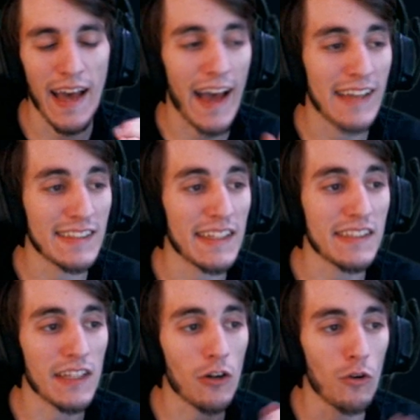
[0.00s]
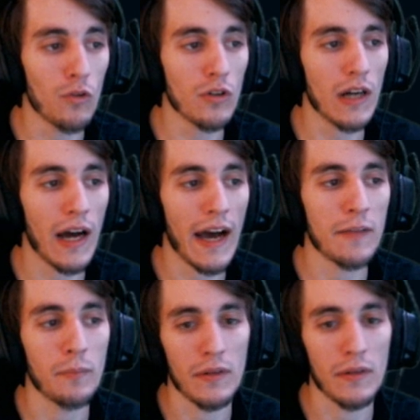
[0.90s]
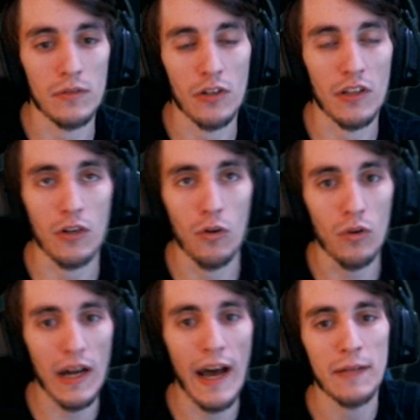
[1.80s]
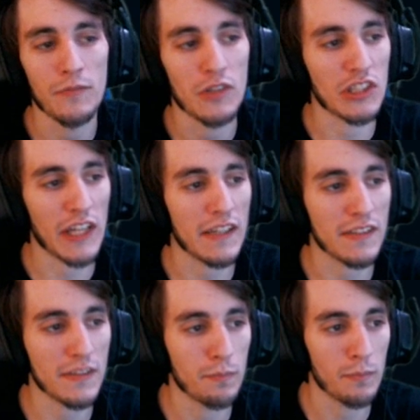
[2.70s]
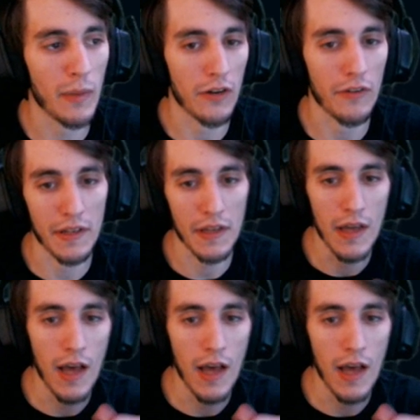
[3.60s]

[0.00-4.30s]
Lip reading: as it is the core item build, or the core item for Jayce, period.